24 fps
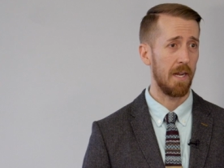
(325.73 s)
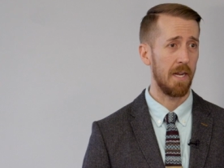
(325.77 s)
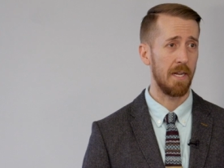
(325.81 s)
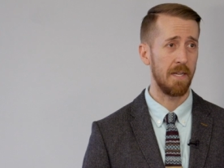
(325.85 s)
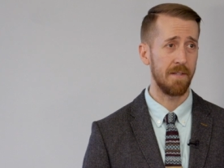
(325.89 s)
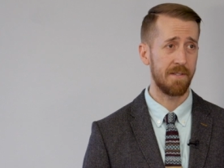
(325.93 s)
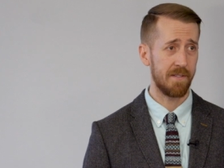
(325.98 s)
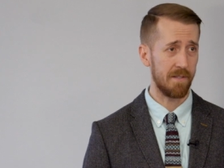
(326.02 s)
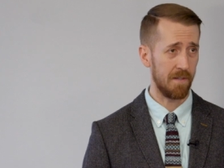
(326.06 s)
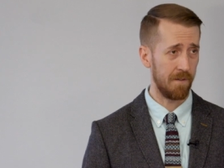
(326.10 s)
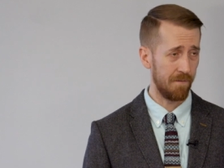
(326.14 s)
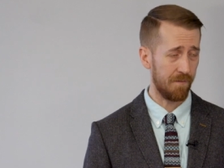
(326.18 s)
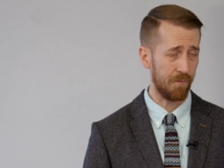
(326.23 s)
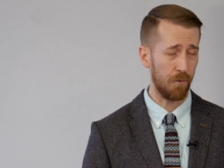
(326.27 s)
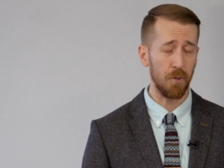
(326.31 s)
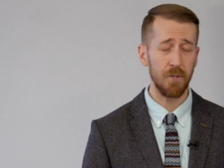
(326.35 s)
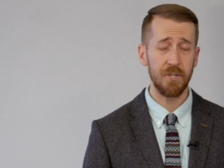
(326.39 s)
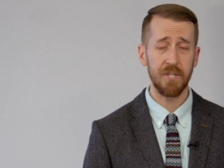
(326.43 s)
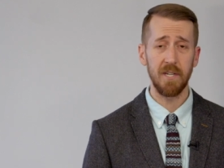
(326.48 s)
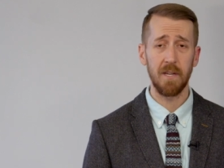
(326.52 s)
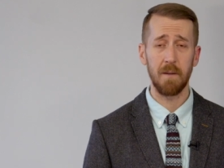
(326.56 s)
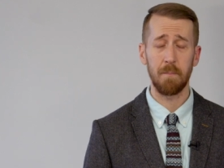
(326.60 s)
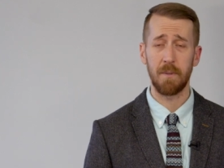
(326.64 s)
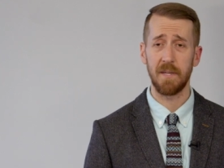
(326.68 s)
It's
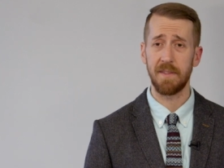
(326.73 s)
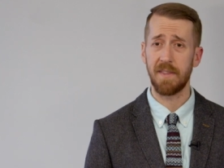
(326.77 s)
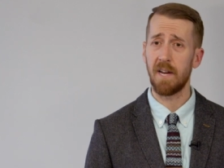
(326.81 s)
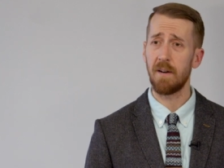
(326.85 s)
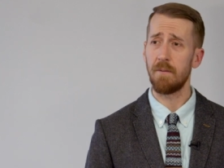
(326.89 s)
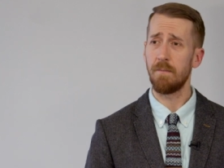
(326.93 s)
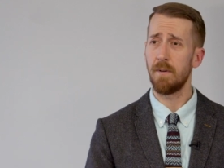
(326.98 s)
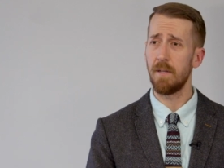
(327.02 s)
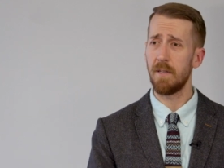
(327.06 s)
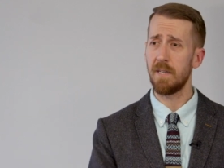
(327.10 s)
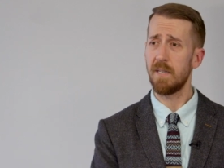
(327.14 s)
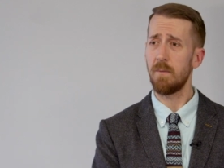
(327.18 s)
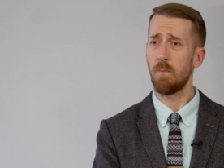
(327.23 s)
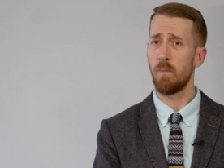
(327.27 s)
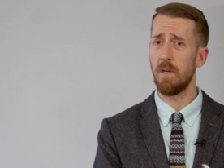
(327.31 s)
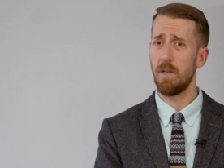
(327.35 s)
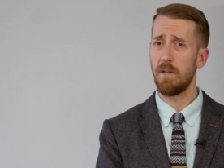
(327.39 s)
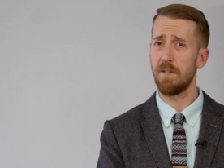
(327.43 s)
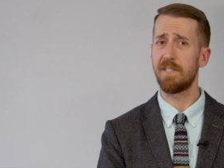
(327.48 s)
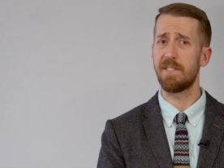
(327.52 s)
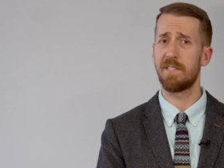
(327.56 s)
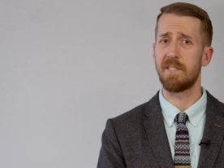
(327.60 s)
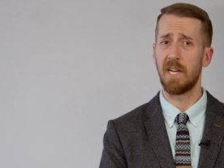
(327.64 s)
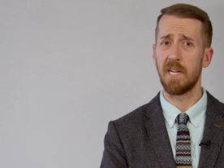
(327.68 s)
unfortunate, but that really
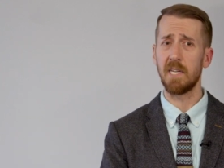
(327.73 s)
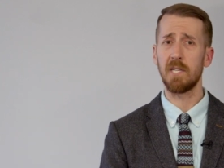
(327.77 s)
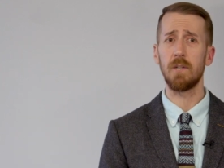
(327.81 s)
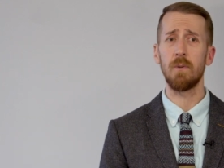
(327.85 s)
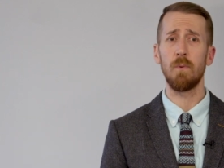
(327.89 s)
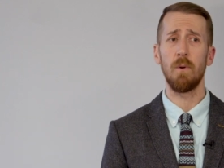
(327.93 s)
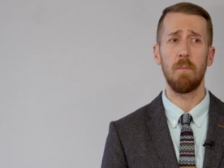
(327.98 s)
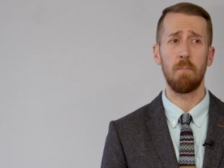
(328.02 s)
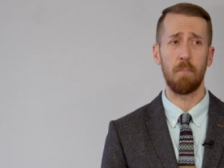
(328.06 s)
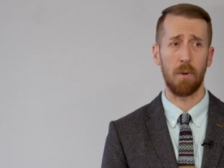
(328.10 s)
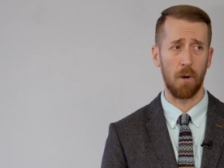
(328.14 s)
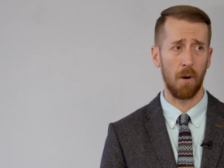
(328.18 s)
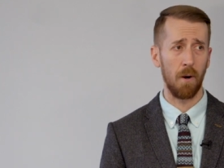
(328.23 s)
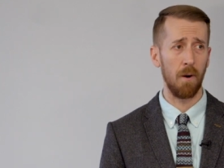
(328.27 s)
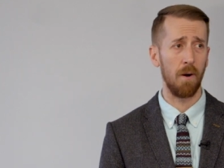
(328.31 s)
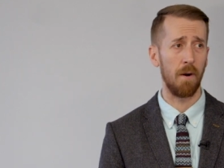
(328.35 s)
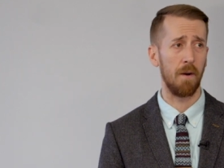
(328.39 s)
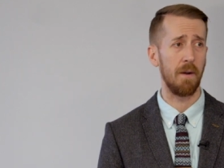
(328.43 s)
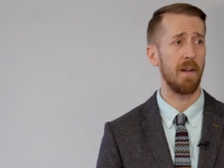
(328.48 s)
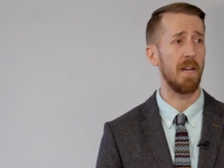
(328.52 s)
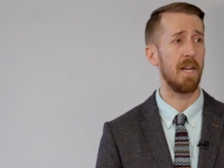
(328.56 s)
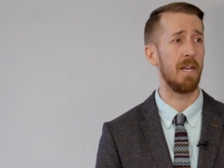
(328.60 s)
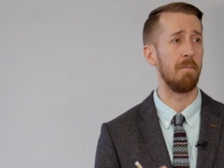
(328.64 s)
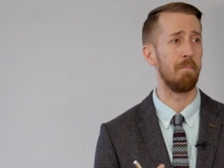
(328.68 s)
will set you
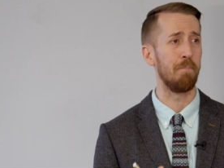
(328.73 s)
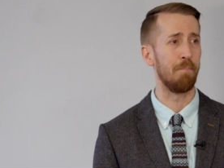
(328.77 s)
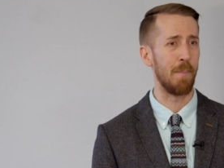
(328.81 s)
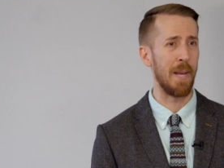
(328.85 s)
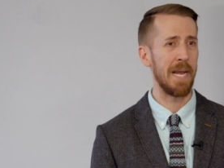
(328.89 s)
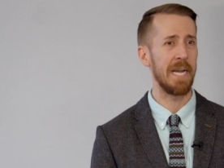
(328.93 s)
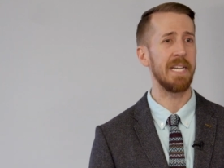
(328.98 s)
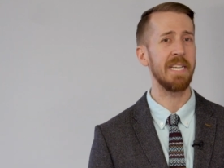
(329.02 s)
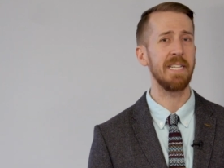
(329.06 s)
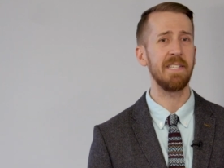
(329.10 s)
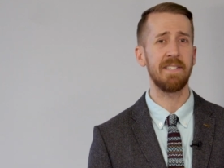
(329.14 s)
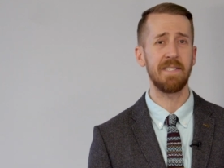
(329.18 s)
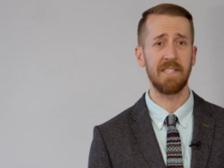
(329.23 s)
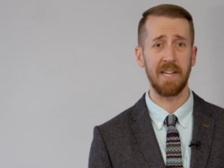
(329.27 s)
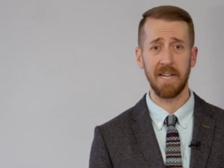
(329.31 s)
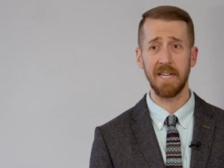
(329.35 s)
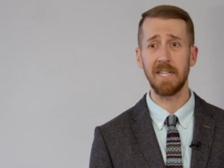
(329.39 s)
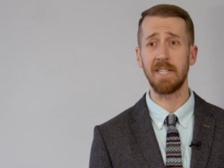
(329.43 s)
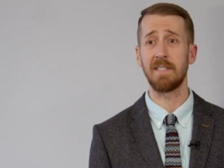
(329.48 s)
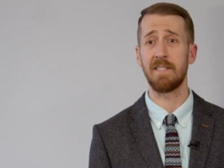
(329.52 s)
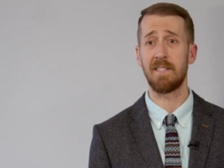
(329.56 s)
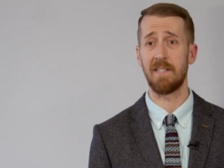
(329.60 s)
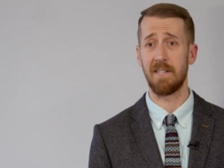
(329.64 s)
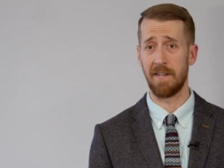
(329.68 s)
apart in many
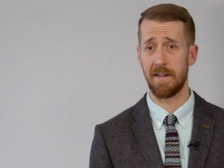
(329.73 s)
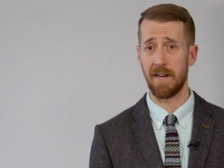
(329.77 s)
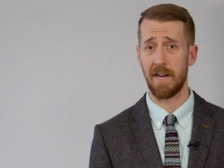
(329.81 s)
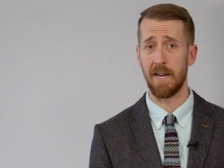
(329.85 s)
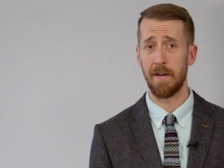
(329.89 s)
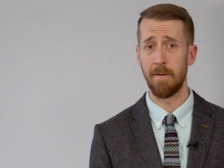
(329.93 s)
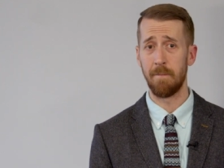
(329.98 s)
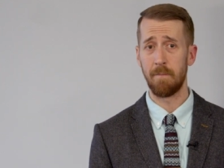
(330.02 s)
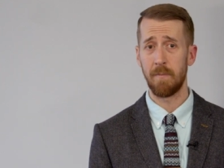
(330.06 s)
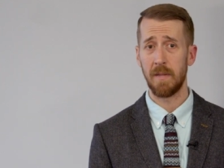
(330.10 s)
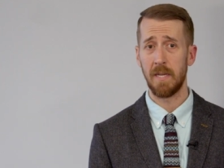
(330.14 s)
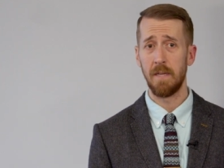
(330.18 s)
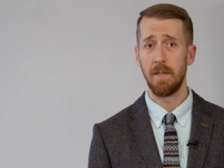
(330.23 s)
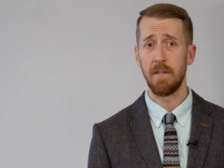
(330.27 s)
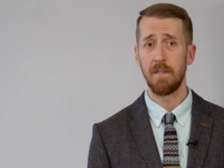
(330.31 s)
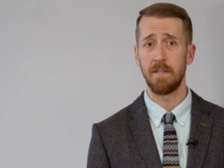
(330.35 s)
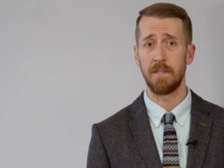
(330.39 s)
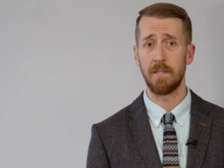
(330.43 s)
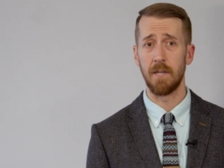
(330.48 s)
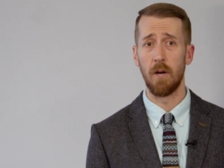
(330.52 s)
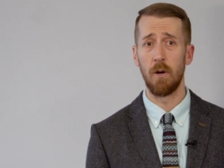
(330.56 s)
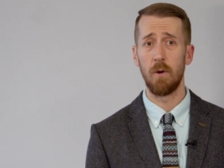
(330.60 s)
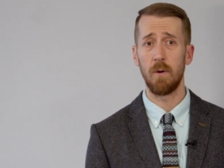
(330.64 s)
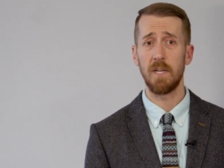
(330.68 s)
settings today.
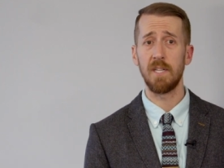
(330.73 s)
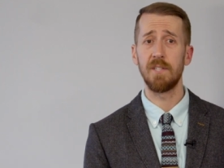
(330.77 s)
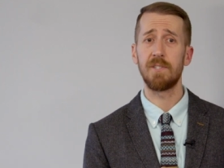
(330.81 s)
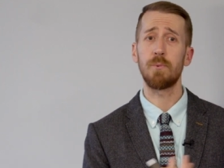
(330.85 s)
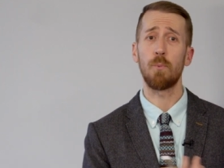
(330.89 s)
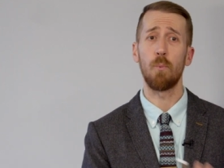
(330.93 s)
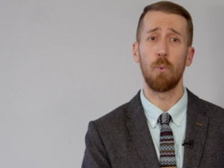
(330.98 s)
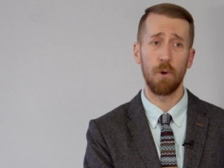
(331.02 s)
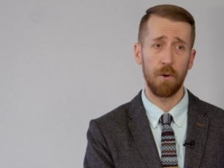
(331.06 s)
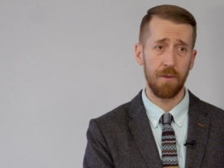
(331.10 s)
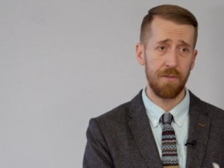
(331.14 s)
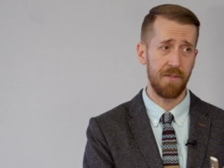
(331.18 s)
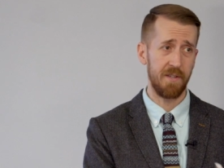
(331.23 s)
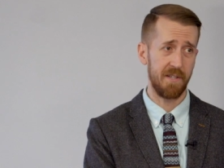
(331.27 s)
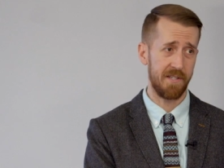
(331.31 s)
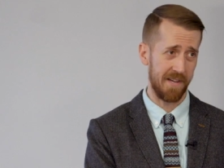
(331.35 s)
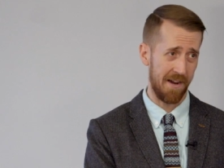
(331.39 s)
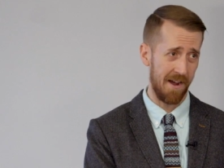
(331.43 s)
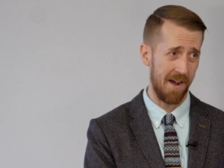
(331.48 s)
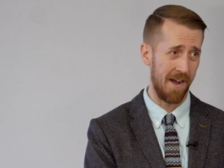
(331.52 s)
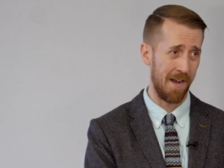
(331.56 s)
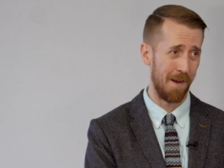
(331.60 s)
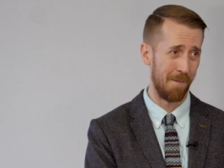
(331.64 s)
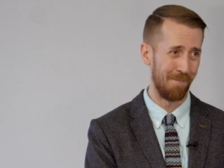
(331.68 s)
So it's worth the
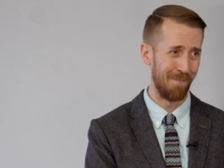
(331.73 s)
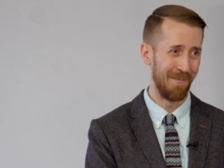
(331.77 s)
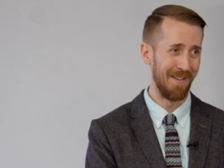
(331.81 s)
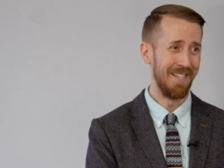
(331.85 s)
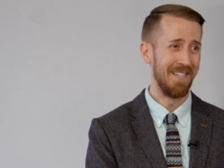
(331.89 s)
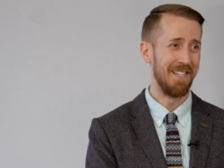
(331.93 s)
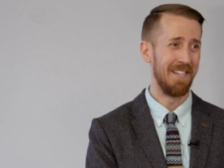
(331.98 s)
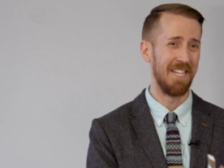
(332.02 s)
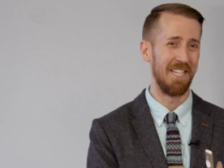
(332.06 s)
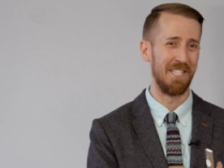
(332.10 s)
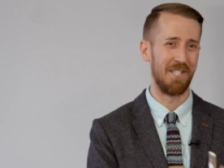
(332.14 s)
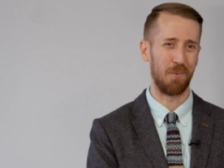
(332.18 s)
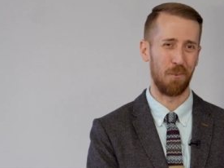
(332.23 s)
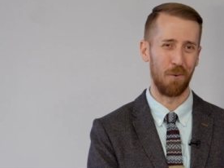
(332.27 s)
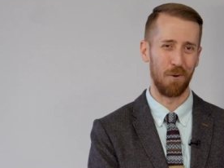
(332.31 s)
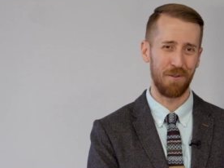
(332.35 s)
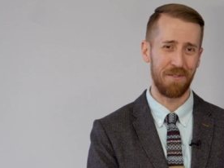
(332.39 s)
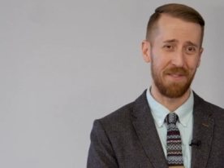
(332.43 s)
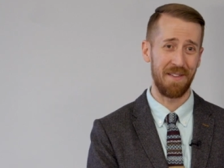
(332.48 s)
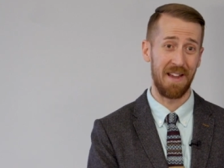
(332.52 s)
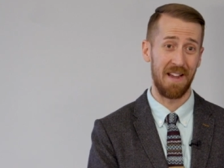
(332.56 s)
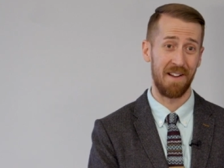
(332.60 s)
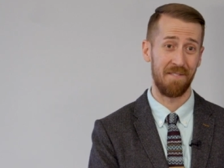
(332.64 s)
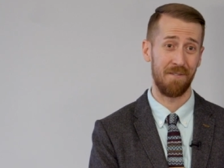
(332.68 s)
time, it's
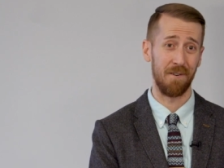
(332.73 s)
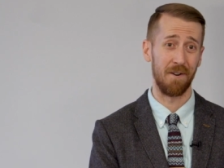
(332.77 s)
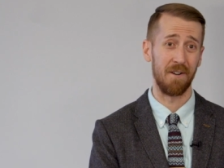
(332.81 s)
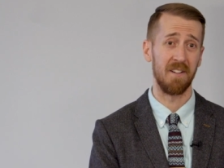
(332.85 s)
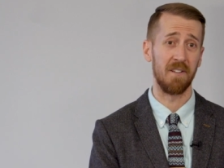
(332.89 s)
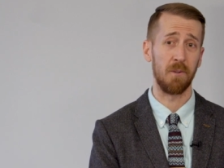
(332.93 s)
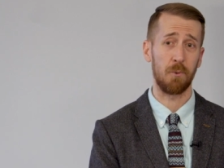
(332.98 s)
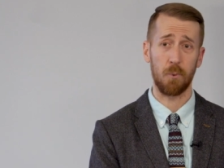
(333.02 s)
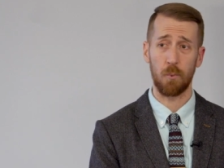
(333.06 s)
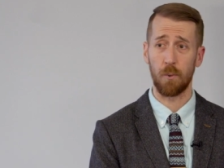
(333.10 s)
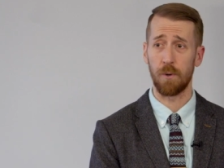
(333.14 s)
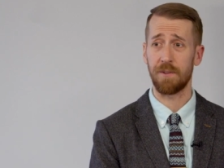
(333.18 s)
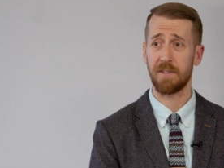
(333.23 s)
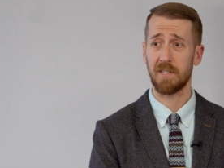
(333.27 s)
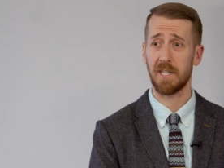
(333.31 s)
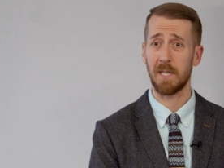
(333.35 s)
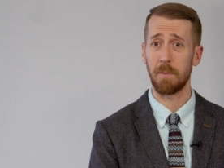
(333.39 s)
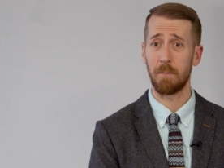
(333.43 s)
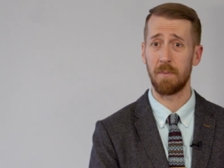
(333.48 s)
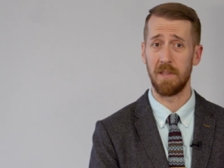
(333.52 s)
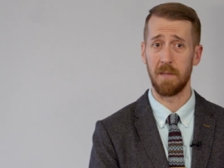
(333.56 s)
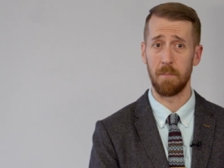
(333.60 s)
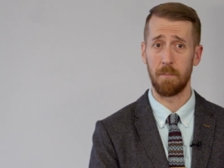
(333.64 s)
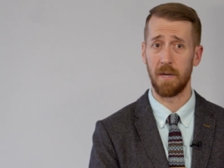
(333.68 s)
worth the effort, and it's worth
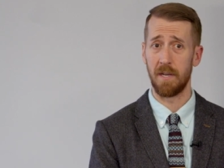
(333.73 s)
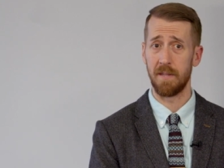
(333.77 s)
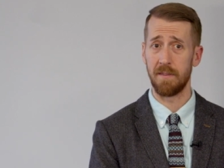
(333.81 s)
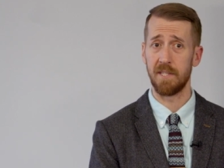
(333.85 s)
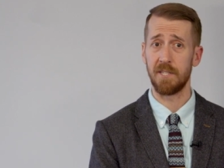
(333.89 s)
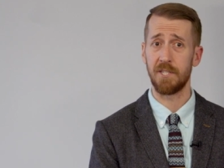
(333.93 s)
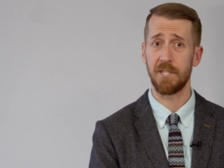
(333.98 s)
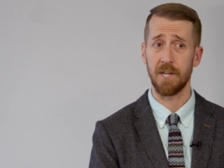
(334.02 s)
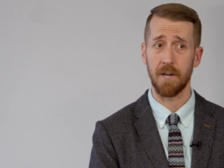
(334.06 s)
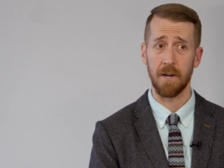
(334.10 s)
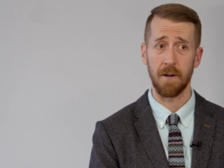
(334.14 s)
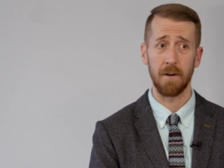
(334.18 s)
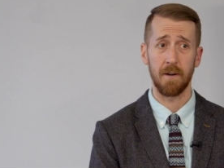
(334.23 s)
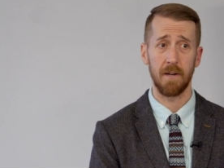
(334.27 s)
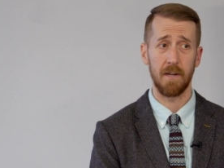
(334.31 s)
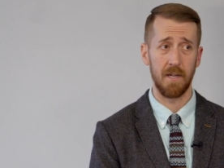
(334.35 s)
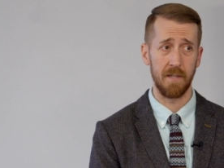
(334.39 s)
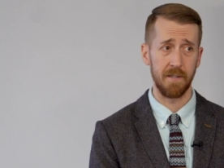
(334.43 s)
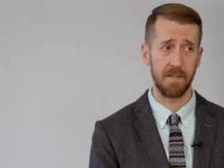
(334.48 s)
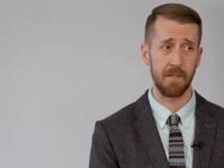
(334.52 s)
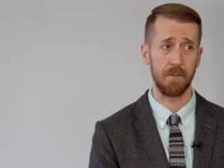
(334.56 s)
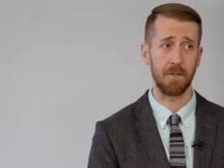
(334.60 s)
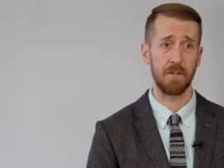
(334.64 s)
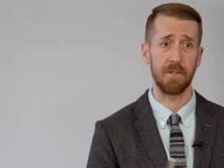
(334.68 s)
keeping the butt in the chair
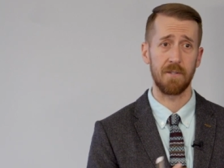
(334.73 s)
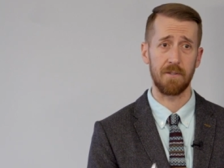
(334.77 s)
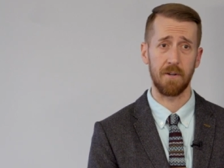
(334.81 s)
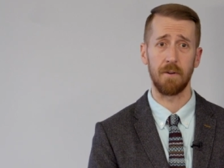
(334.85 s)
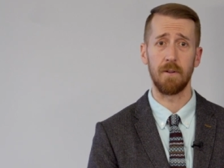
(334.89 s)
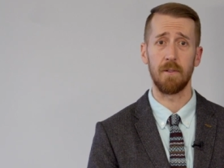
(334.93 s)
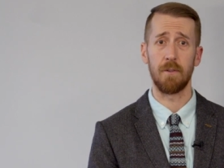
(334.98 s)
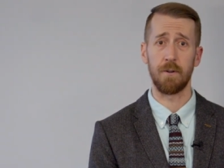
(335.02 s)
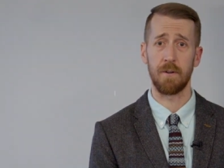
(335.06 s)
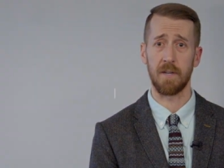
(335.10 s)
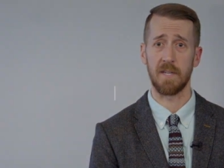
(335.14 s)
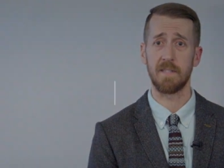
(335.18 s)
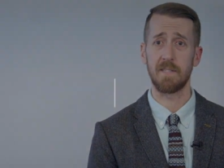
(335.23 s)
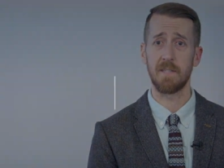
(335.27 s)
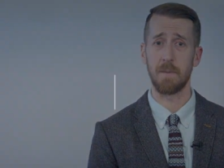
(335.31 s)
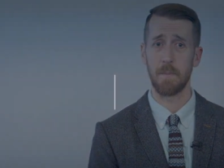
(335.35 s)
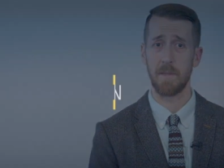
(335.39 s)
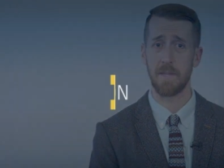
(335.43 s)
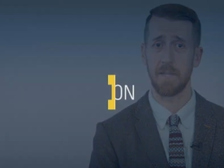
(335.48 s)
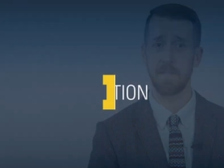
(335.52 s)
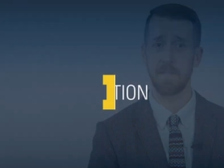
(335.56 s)
until you start learning some